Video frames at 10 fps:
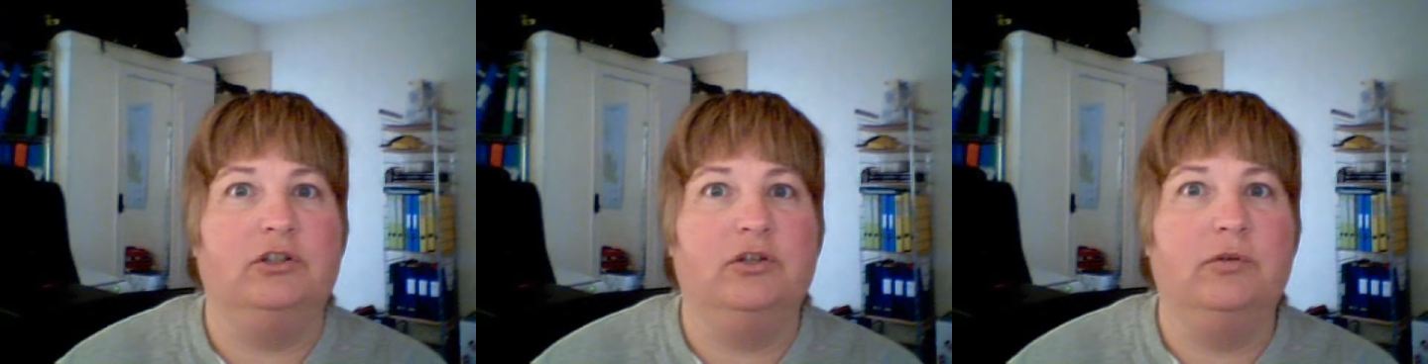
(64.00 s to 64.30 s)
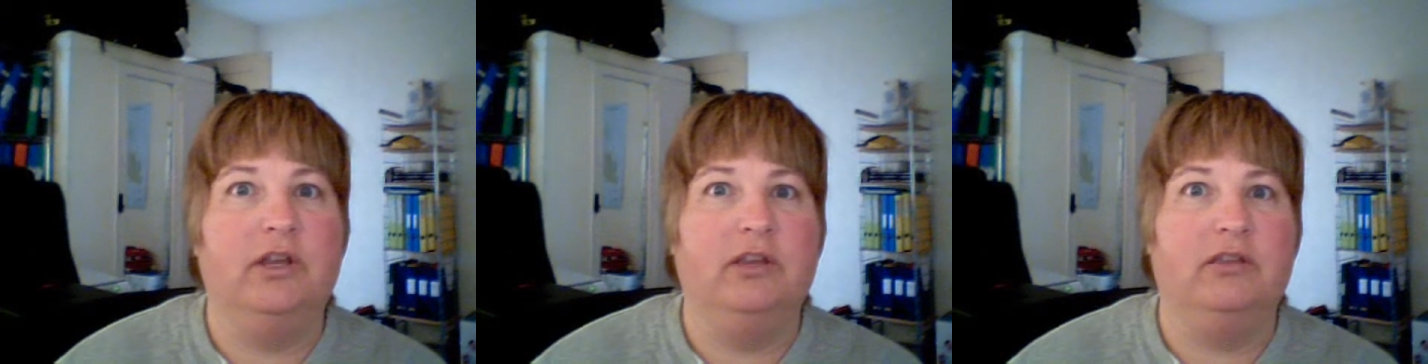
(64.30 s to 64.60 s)

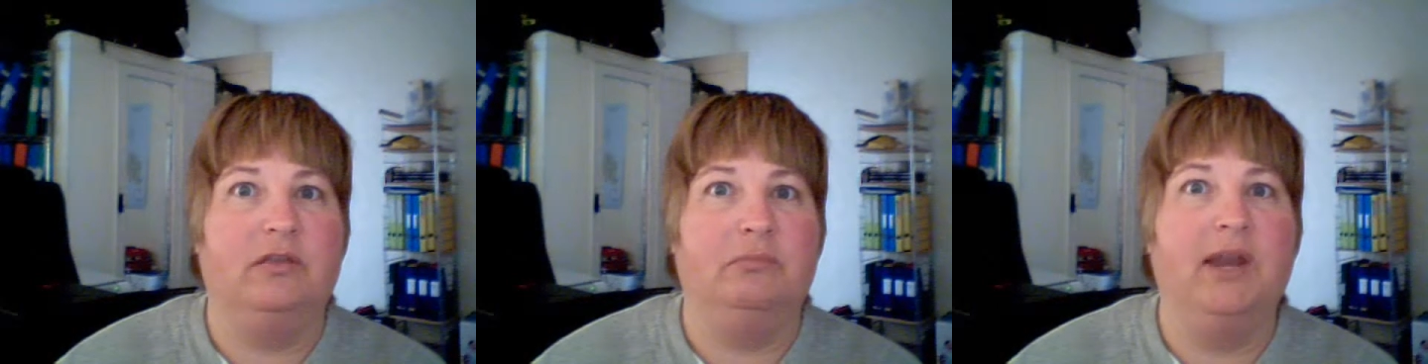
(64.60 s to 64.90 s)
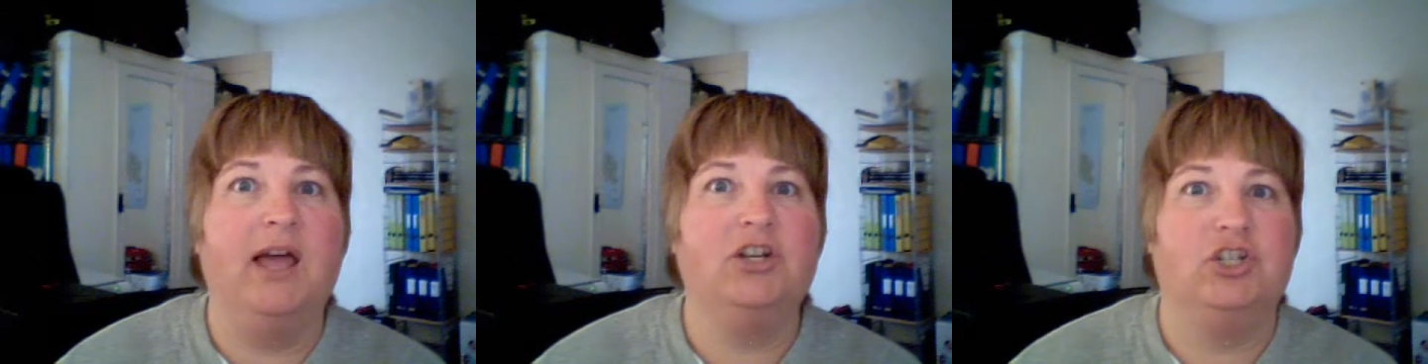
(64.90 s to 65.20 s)
doing the
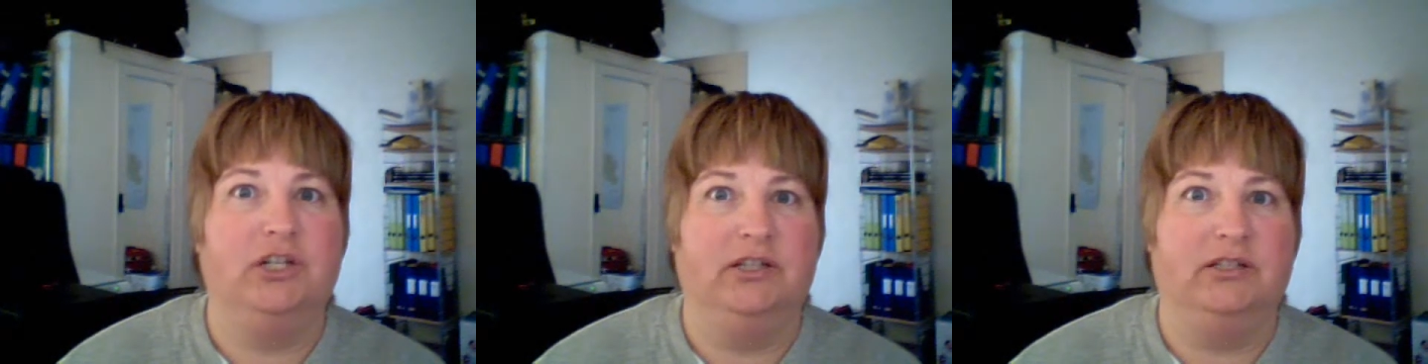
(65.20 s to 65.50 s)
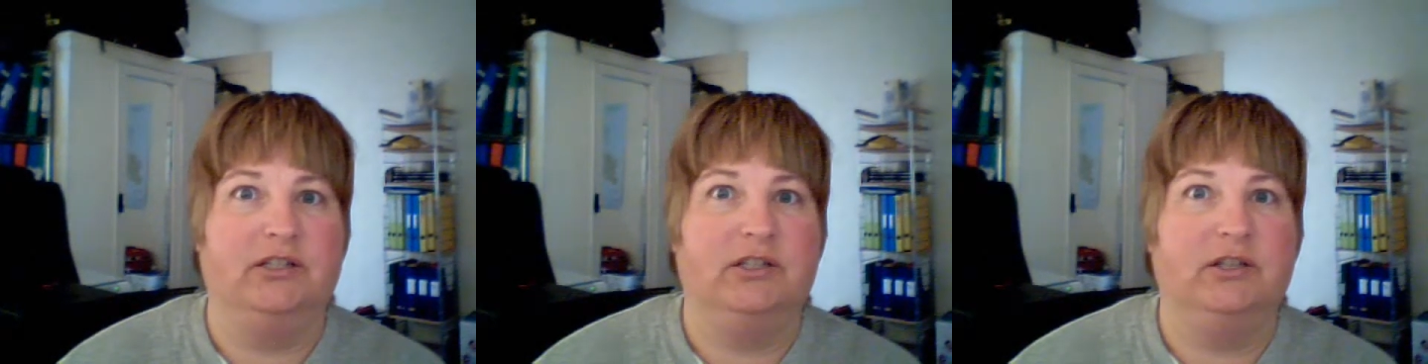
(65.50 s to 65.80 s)

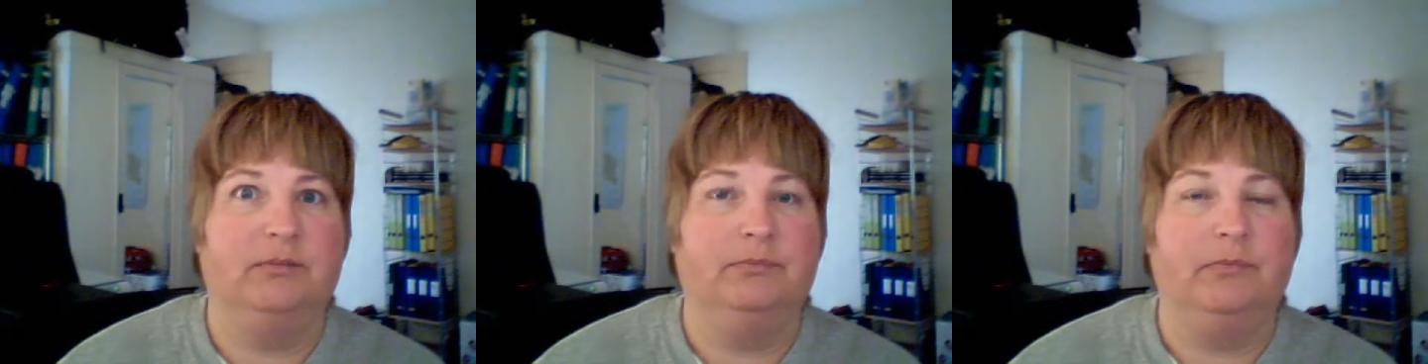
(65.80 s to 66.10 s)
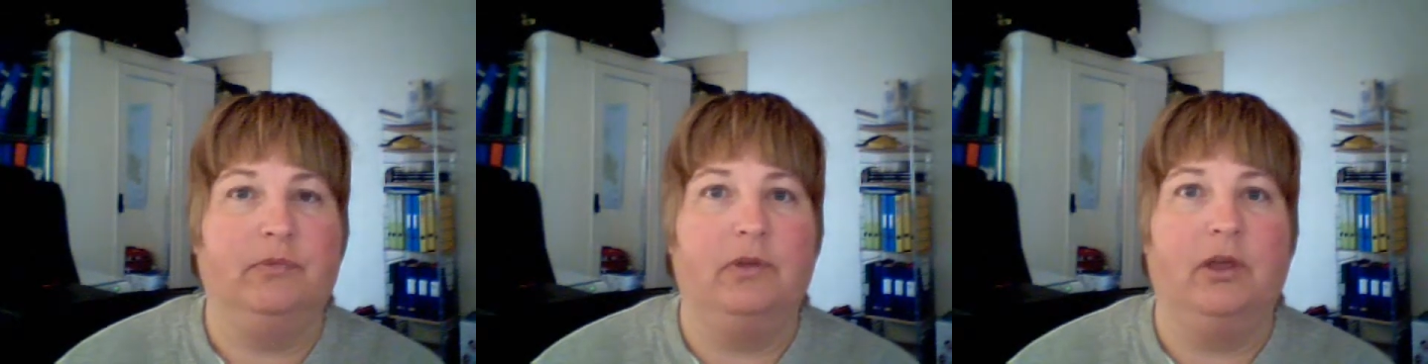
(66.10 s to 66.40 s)
blushes.
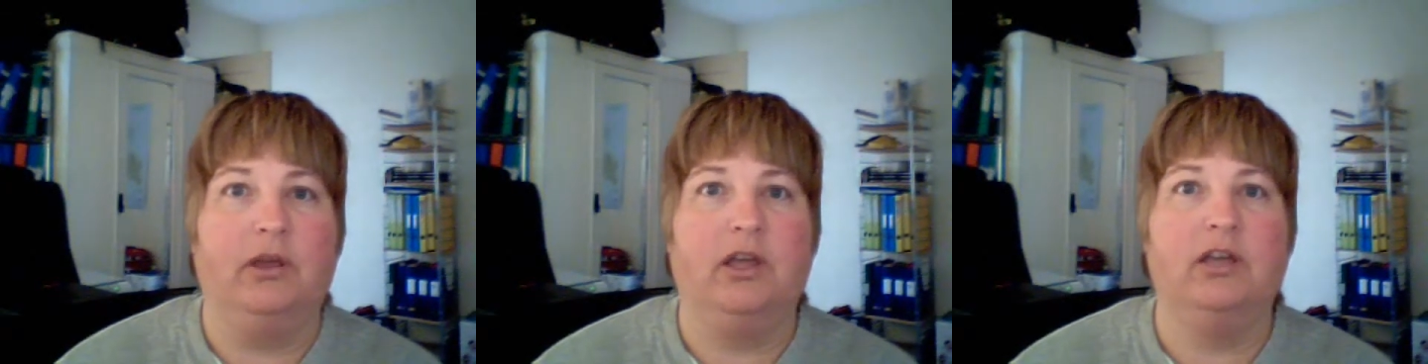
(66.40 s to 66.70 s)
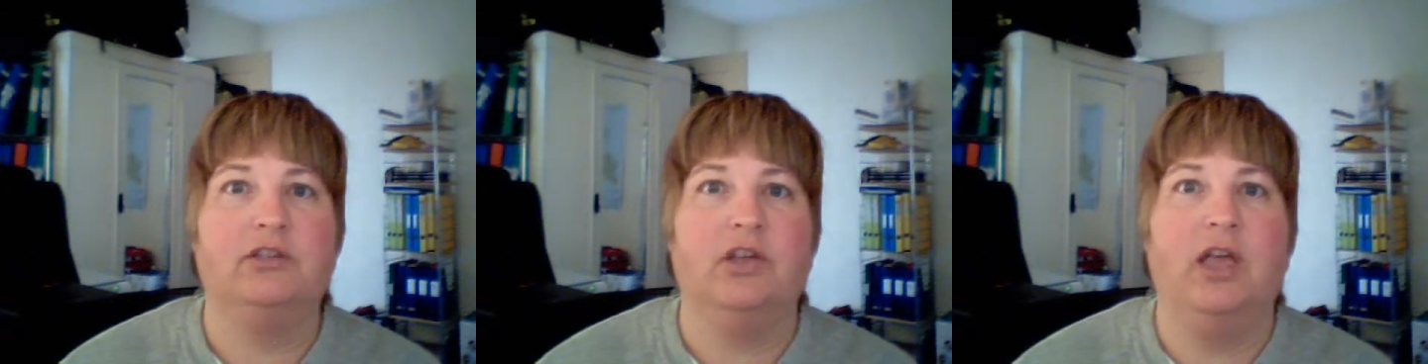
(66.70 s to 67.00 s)
Okay,
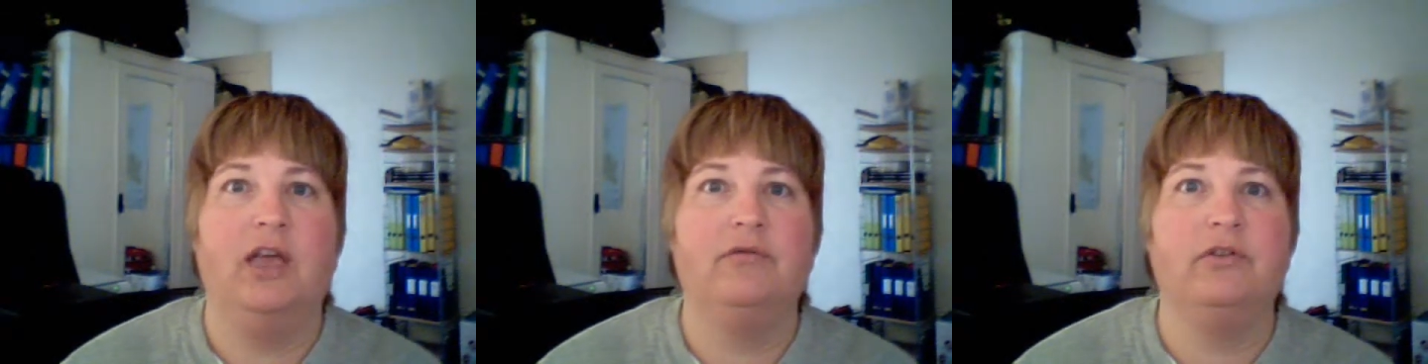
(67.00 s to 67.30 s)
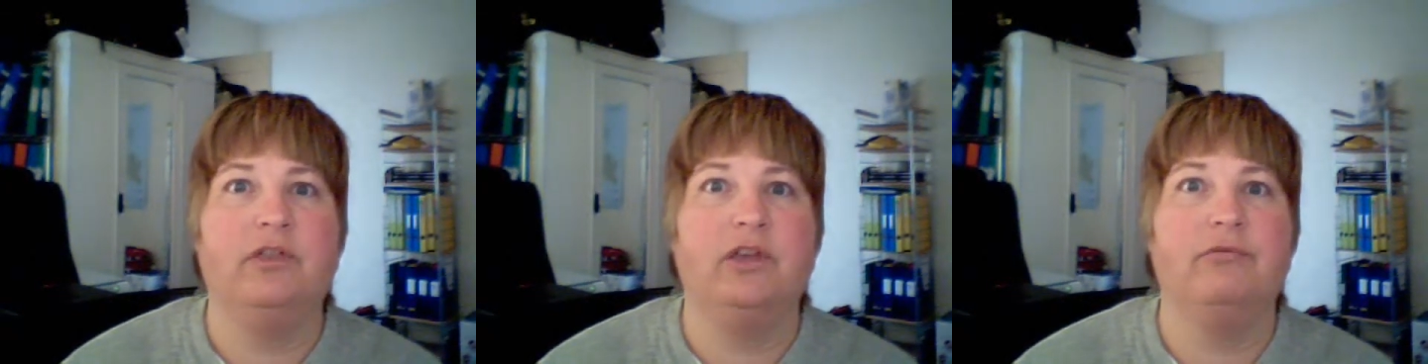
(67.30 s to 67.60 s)
so
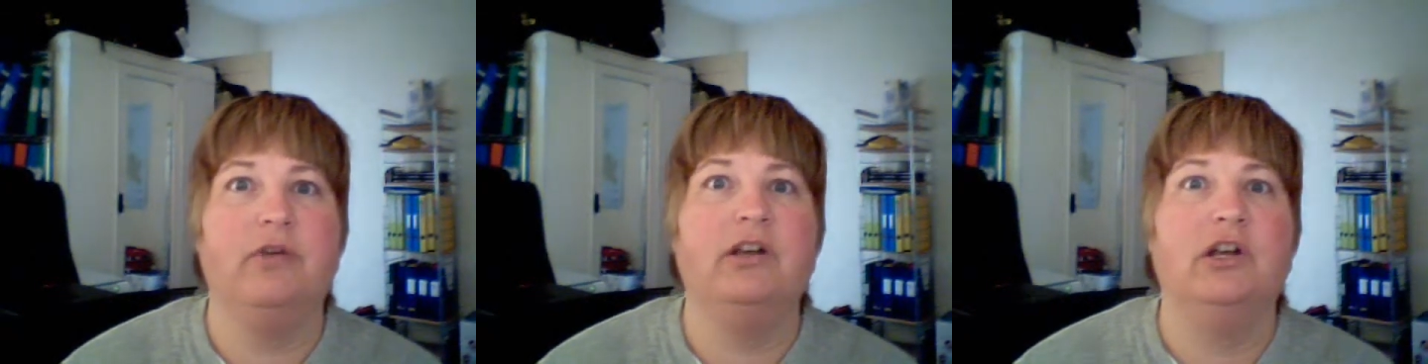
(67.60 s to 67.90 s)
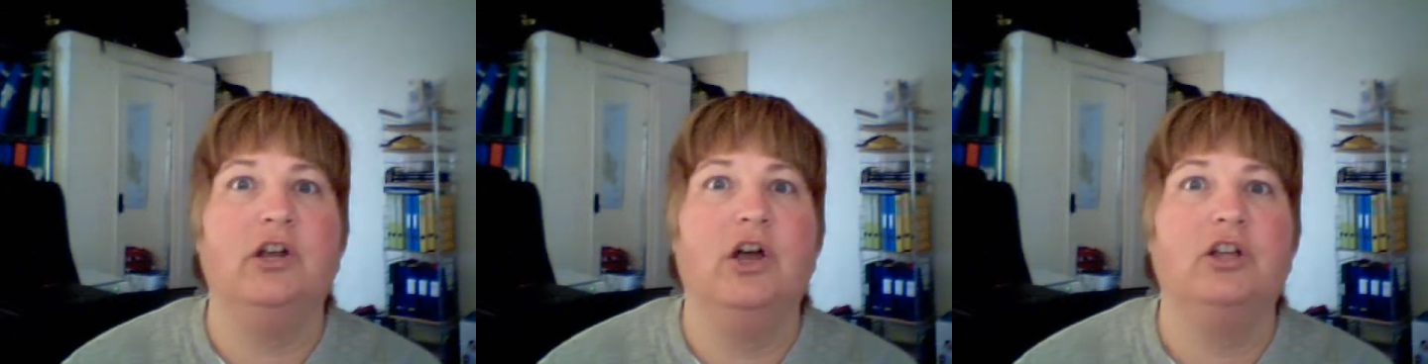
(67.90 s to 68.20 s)
everything red
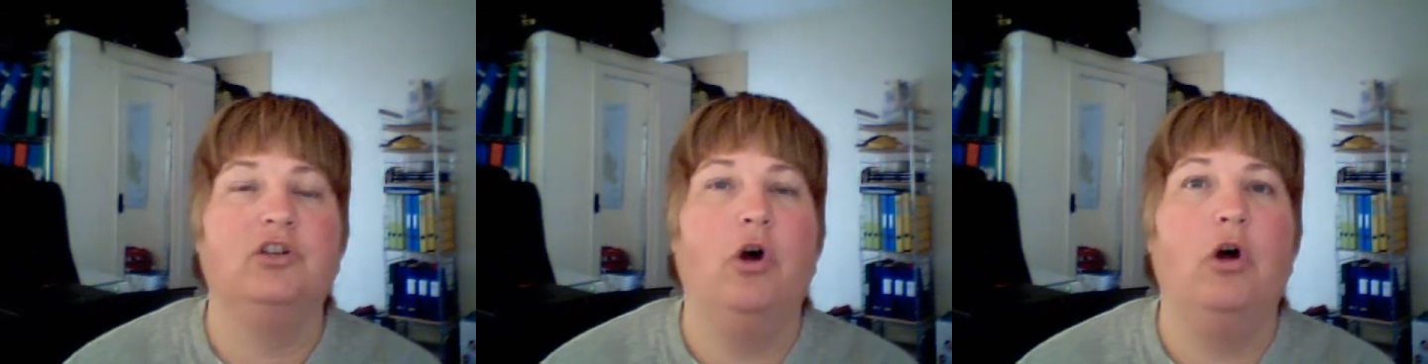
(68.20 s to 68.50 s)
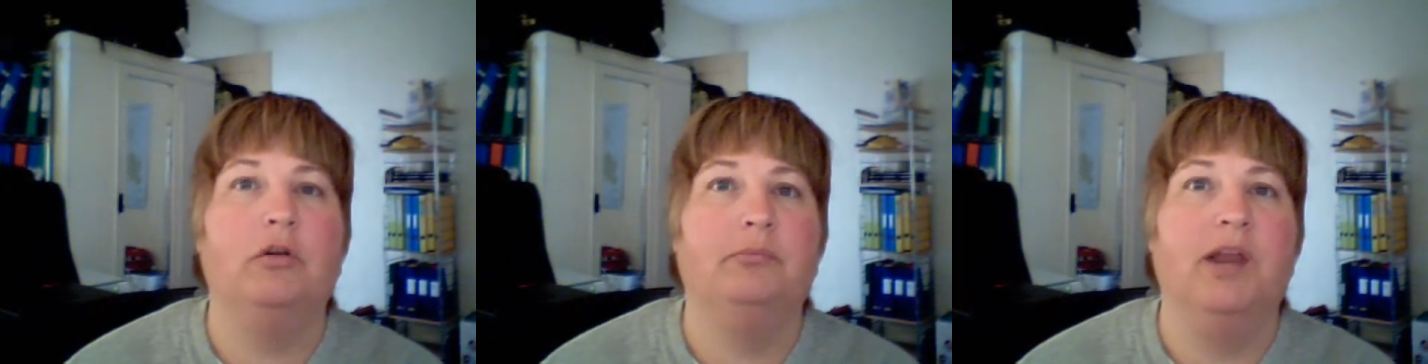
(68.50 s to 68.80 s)
alert
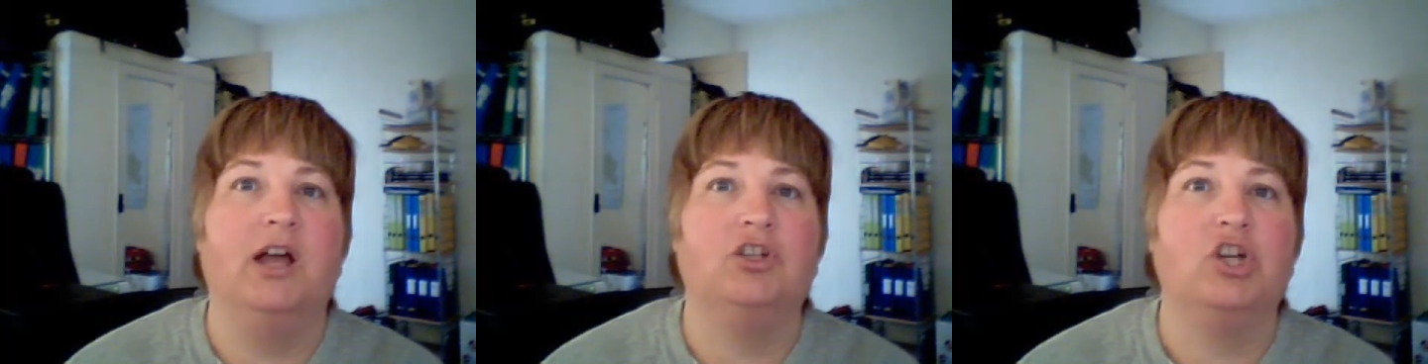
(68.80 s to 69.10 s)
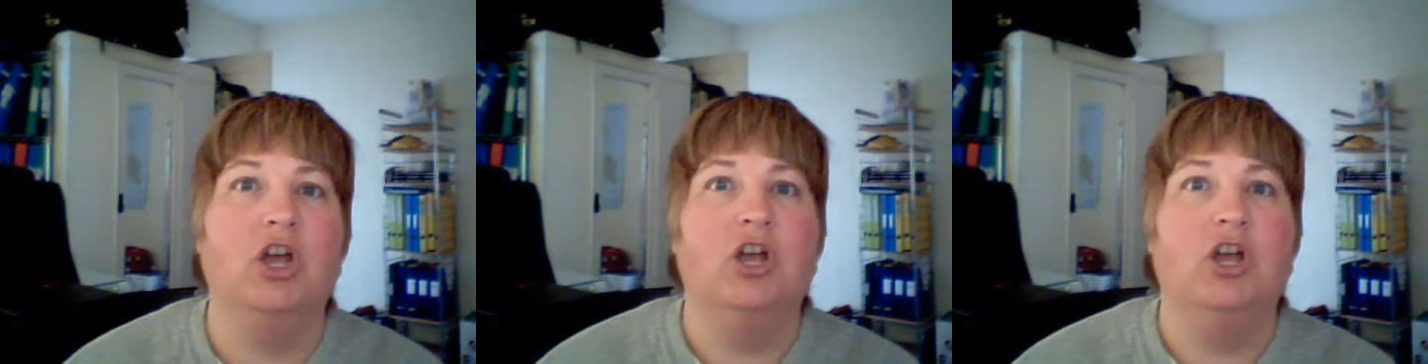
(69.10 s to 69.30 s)
on blush.